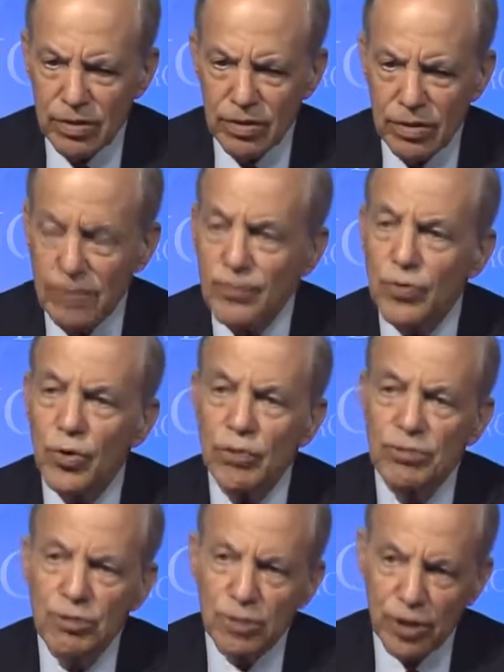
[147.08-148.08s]
conform
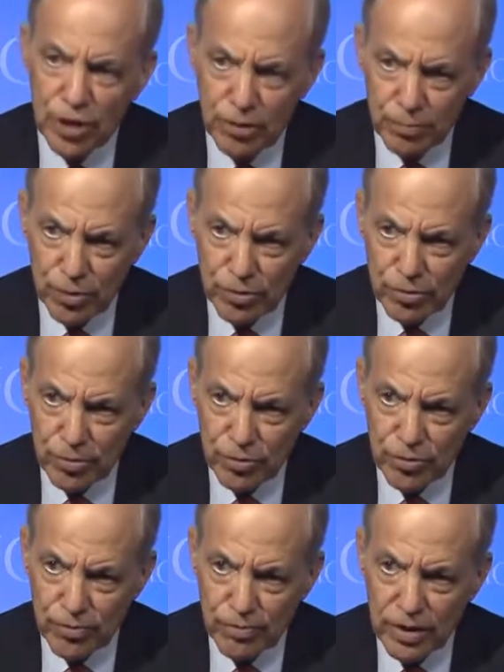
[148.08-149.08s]
to market
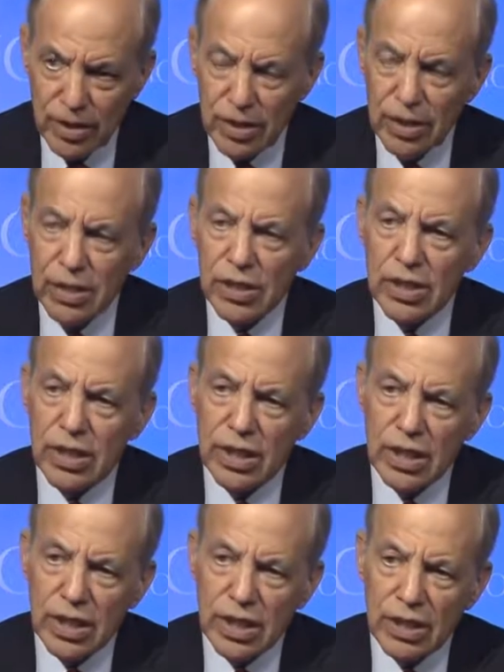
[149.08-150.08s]
principles.
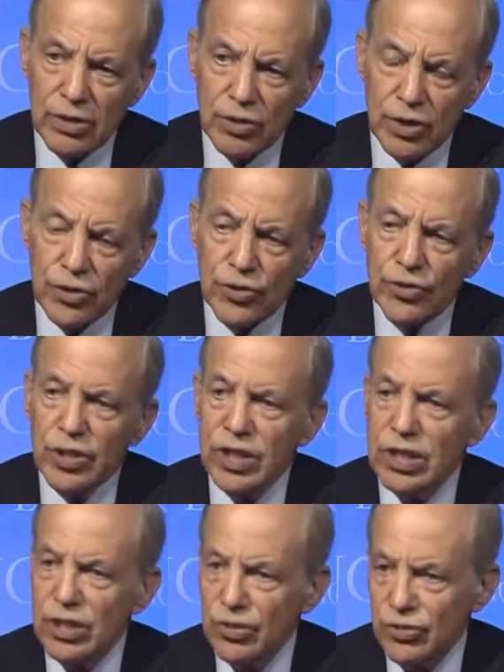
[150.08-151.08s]
And on the
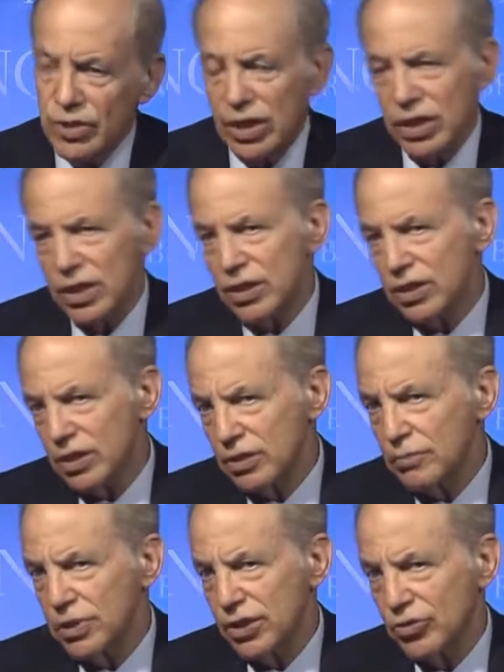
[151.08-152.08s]
Chinese side, I think the
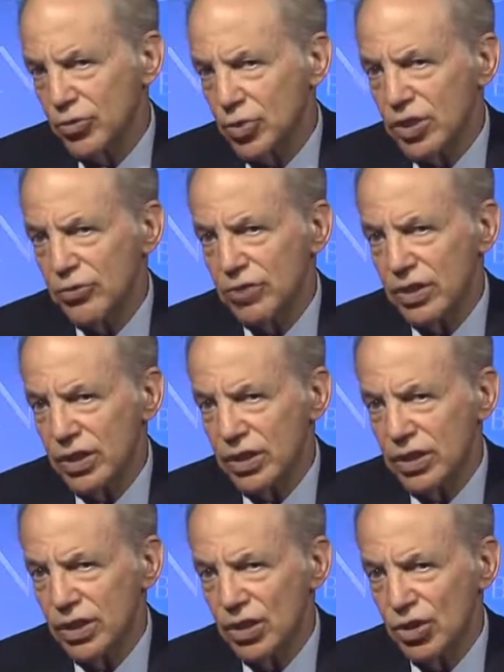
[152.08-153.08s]
biggest question
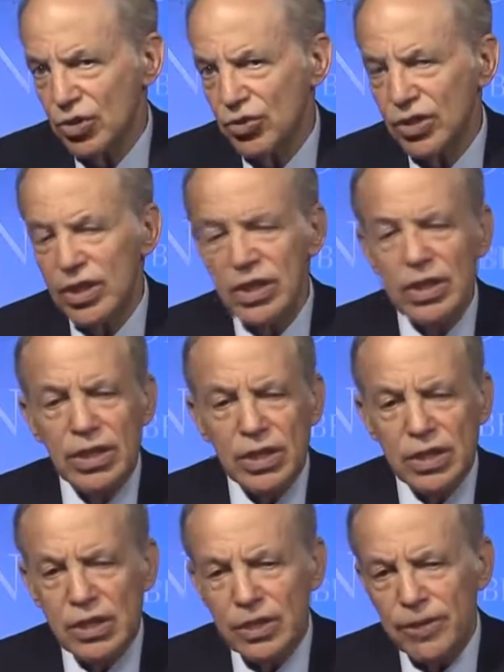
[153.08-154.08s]
is
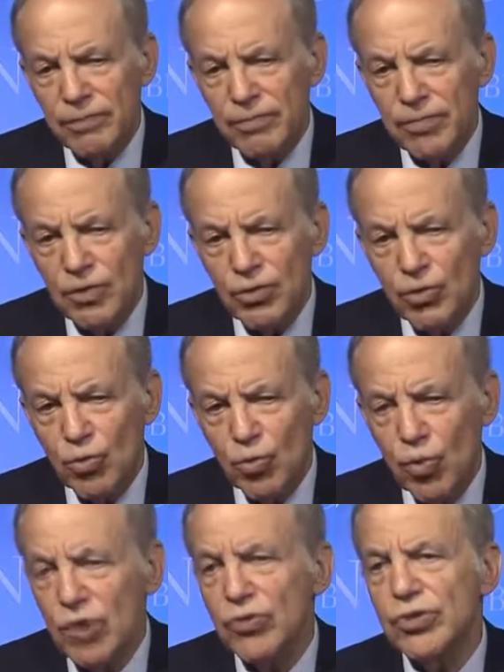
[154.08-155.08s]

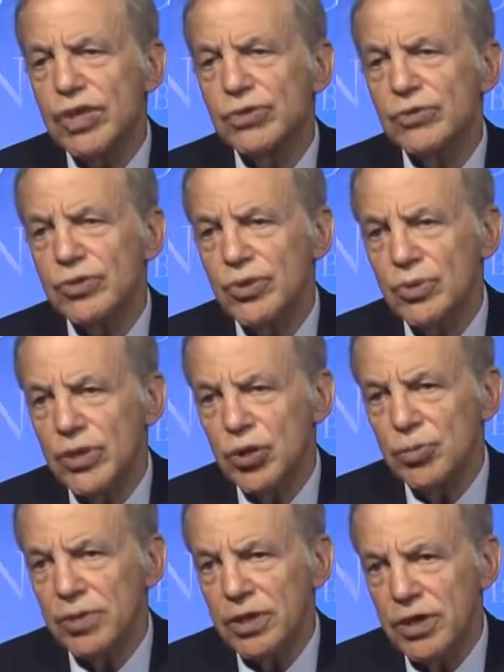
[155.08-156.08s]
what sectors can we
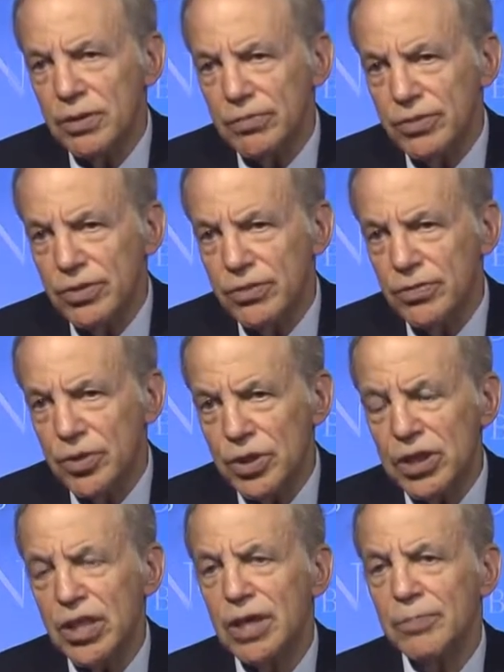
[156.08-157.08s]
open up to
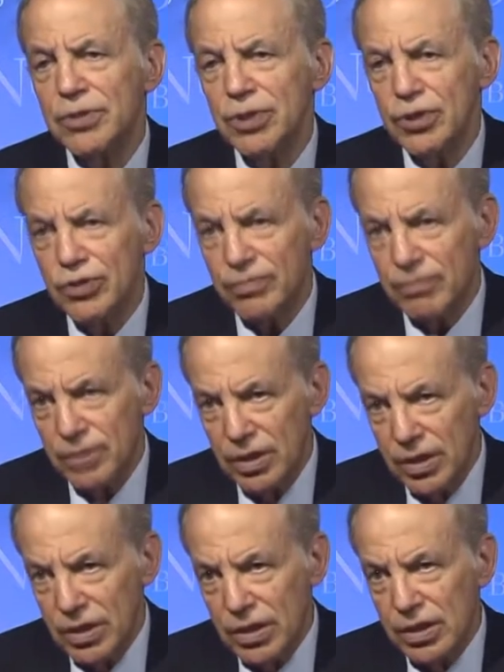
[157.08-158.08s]
foreign competition
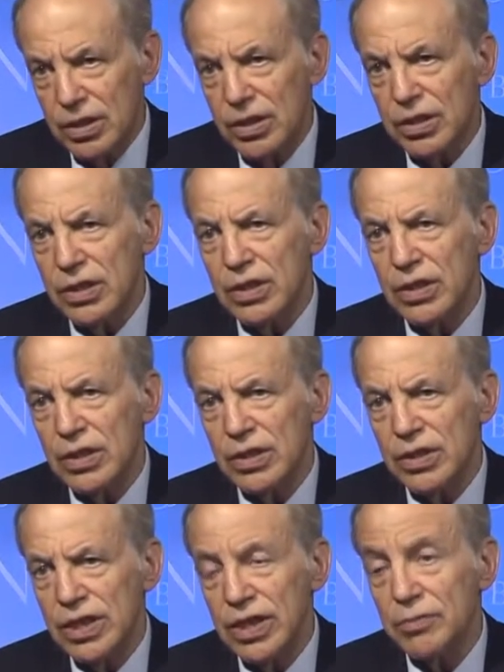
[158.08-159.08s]

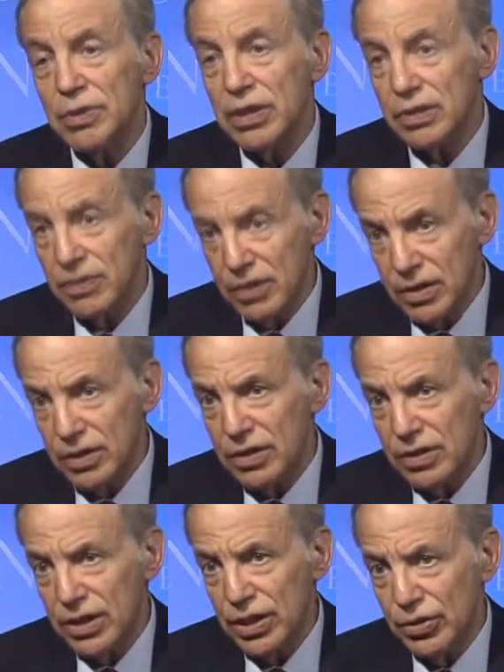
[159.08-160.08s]
that have been
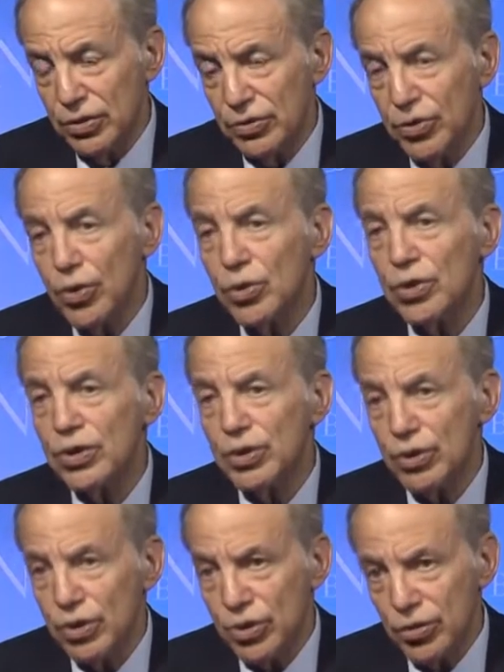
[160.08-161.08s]
either totally or
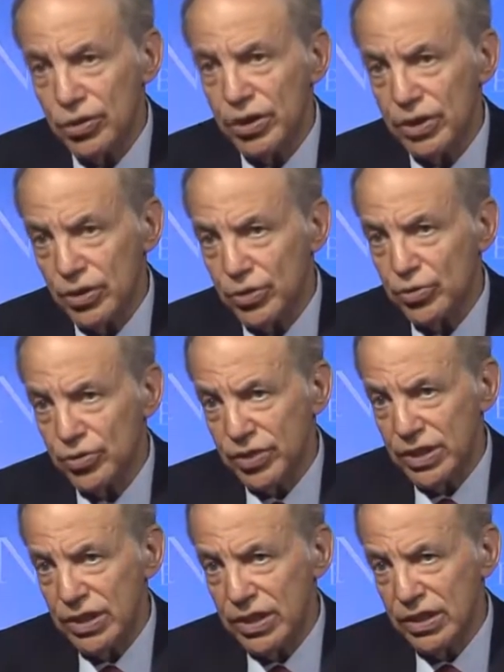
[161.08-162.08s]
largely closed to
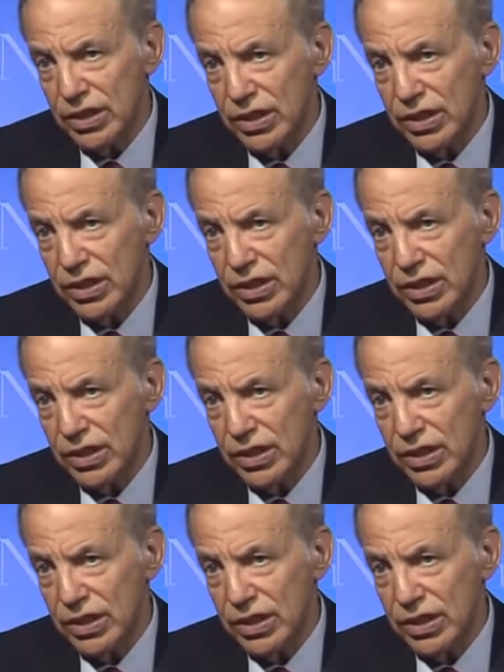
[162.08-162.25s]
date.